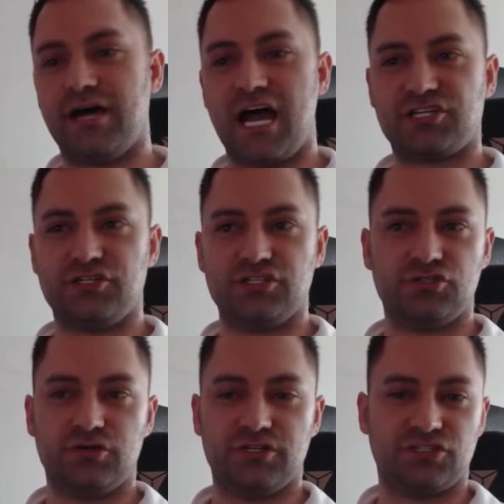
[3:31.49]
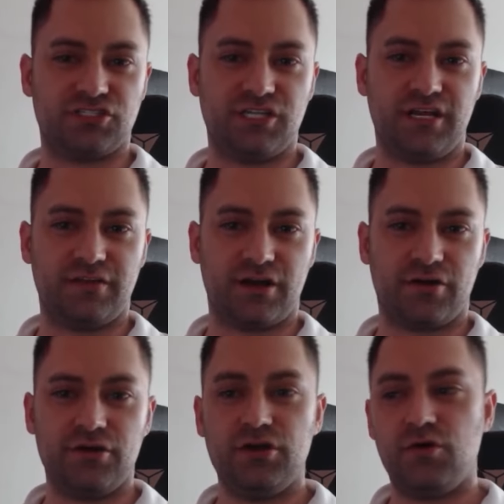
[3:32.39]
actually the student is just sitting
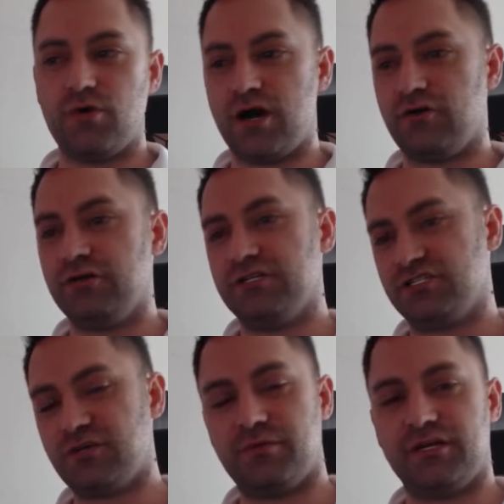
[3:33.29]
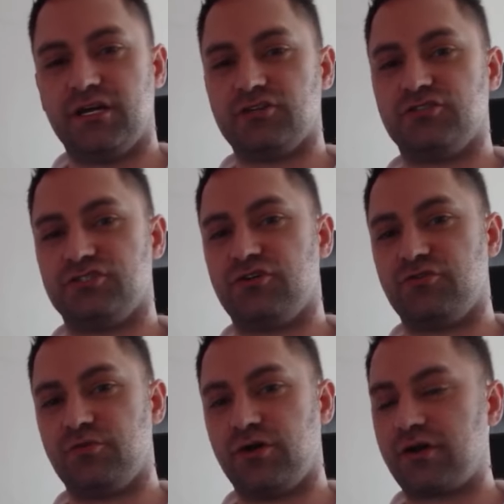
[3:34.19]
there while somebody else does all the
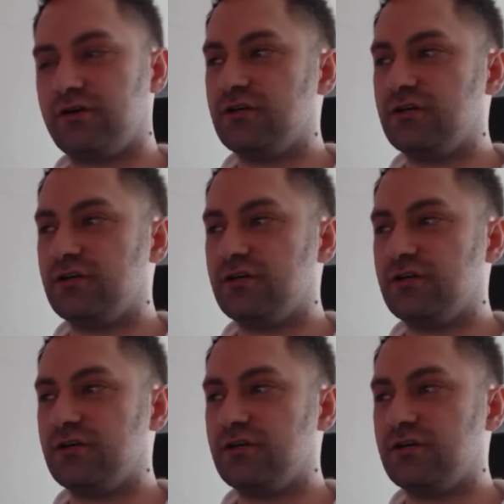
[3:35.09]
work.